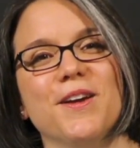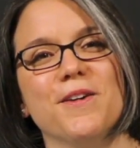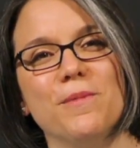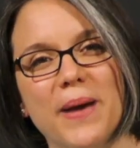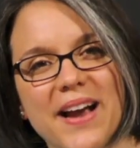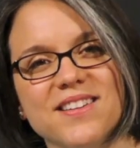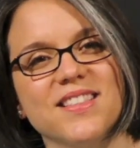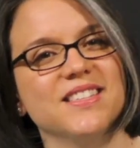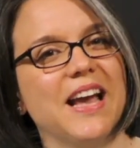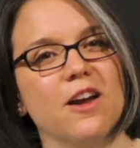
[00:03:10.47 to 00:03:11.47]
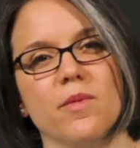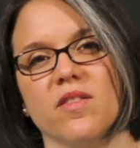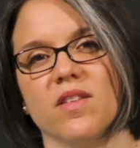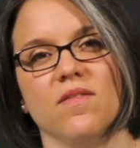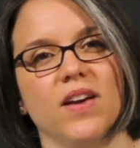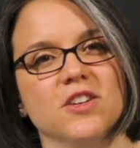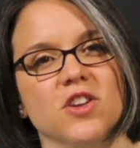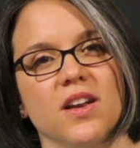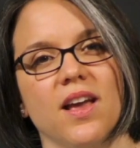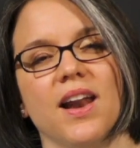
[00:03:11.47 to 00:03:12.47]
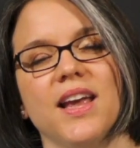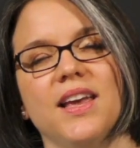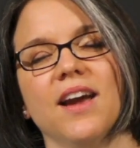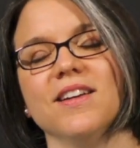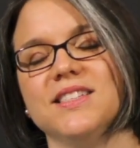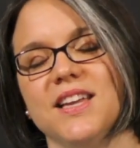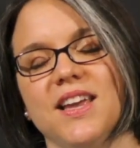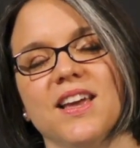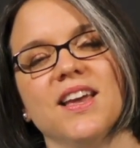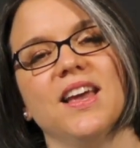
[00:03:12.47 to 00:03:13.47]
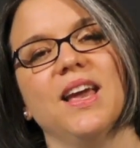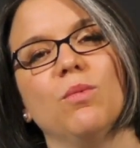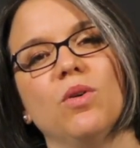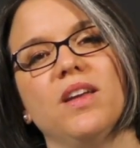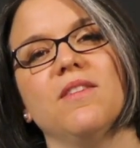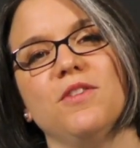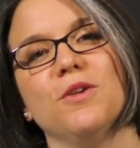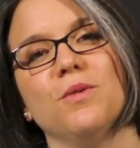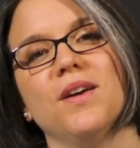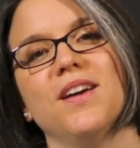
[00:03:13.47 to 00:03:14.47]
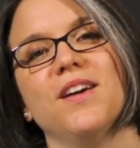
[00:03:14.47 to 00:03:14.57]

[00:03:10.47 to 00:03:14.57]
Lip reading: Go back to the sacrament of confession, and I guarantee it will give you